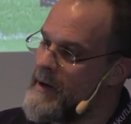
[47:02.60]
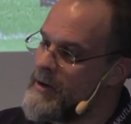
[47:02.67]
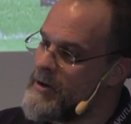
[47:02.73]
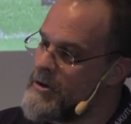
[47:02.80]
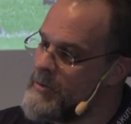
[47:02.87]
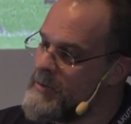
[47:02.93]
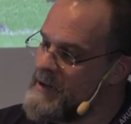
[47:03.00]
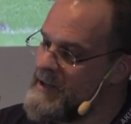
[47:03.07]

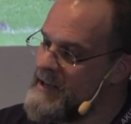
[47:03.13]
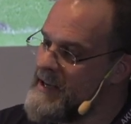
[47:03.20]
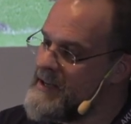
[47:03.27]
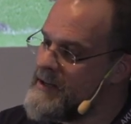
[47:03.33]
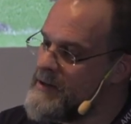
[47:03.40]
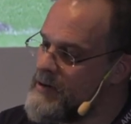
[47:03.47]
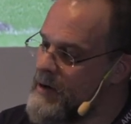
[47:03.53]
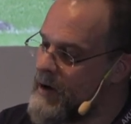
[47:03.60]
You
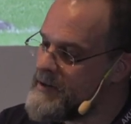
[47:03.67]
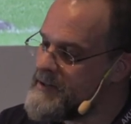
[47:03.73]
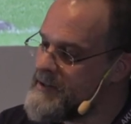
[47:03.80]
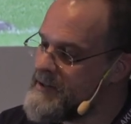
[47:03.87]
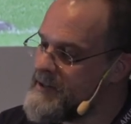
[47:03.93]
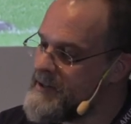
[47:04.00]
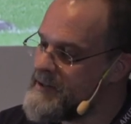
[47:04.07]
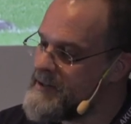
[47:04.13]
need
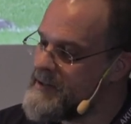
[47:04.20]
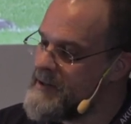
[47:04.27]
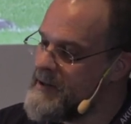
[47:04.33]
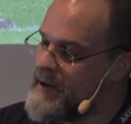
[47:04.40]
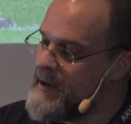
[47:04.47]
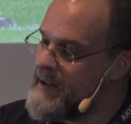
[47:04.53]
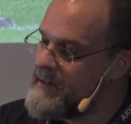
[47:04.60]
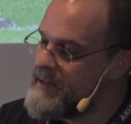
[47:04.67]
narcissists
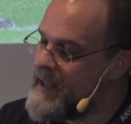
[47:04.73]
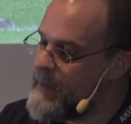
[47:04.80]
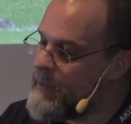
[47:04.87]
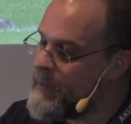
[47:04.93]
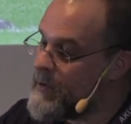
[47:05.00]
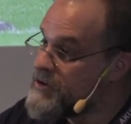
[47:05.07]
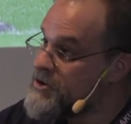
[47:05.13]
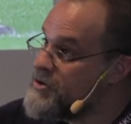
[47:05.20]
that
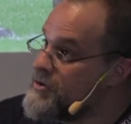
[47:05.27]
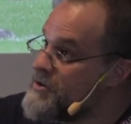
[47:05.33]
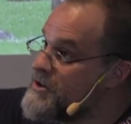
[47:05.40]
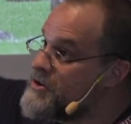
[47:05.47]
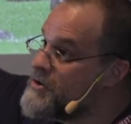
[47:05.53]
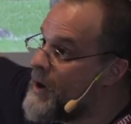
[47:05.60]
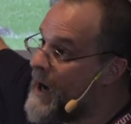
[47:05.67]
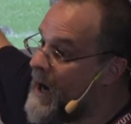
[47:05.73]
are suited
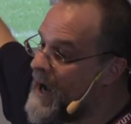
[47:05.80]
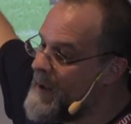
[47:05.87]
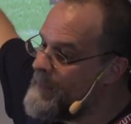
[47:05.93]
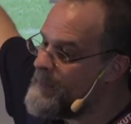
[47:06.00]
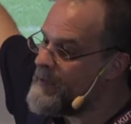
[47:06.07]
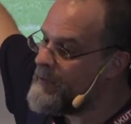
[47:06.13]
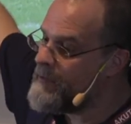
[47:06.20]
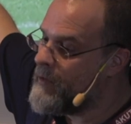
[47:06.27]
to high
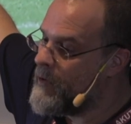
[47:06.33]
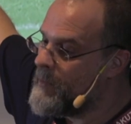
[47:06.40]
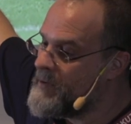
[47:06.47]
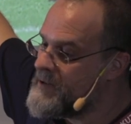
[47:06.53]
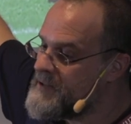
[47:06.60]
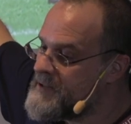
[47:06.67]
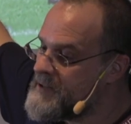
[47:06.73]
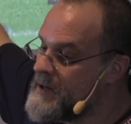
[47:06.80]

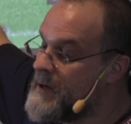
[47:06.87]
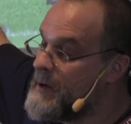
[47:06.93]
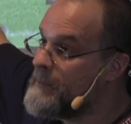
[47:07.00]
performance